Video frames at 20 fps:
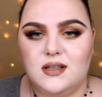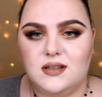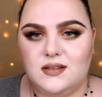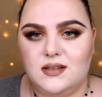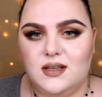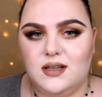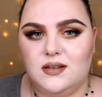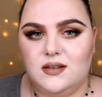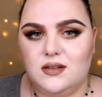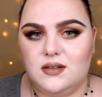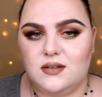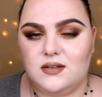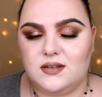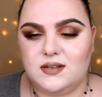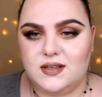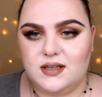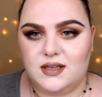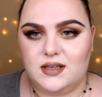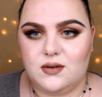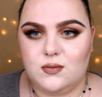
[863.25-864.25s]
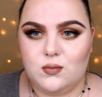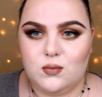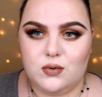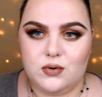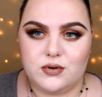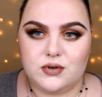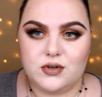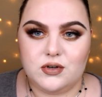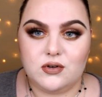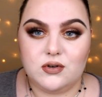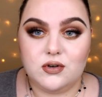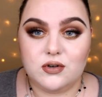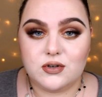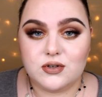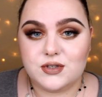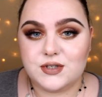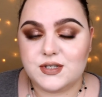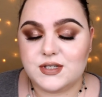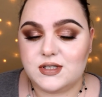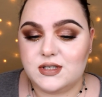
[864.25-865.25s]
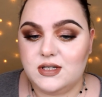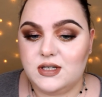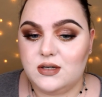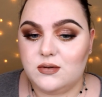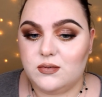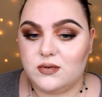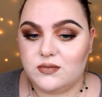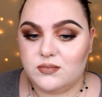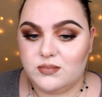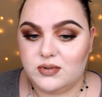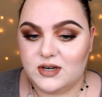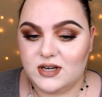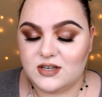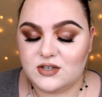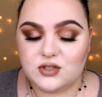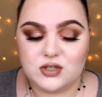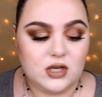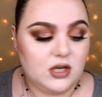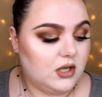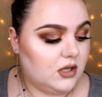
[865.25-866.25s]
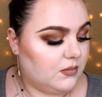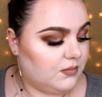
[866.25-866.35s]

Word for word: then they work gorgeously with brush,